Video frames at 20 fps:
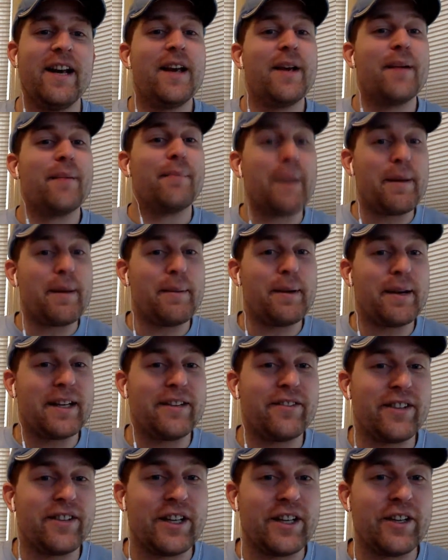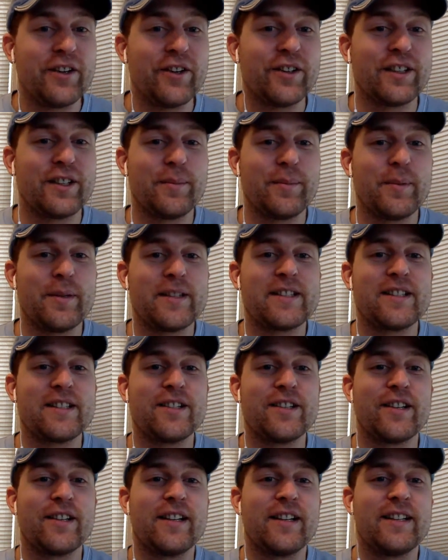Maybe can even hear a little bit
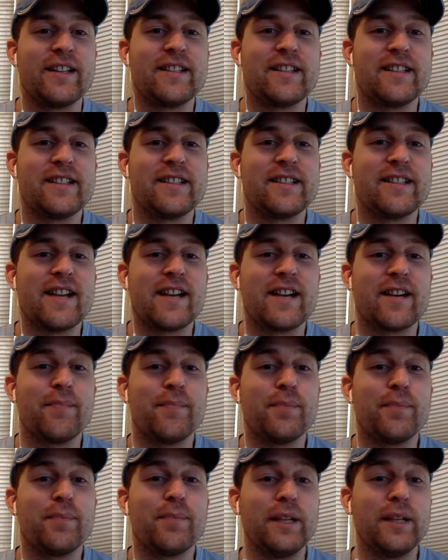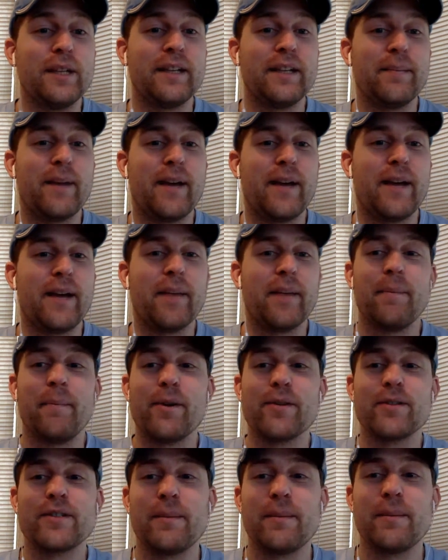still that it's not completely back, but
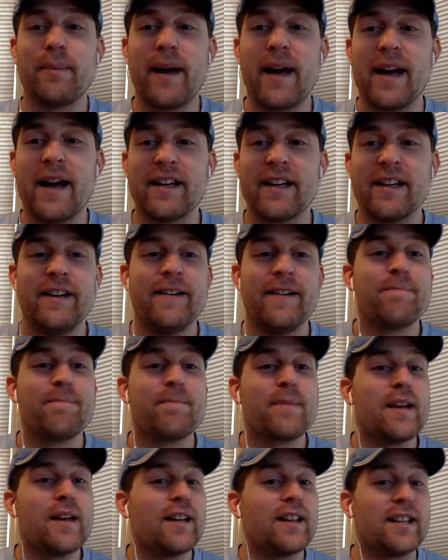mostly back. A